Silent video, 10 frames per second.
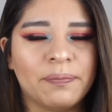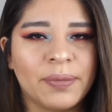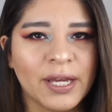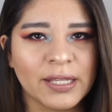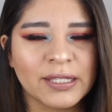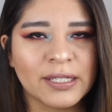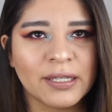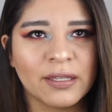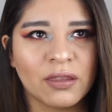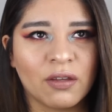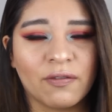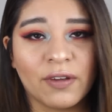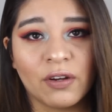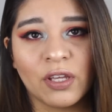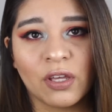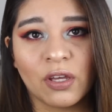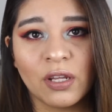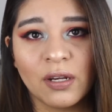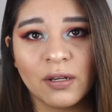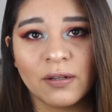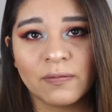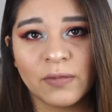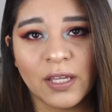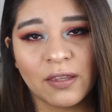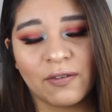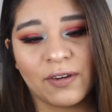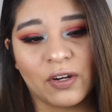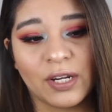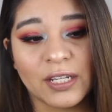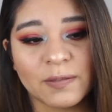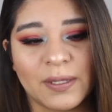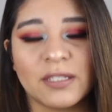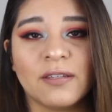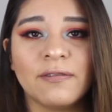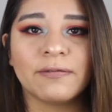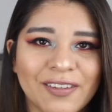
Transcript: but they're very good and they're very inexpensive.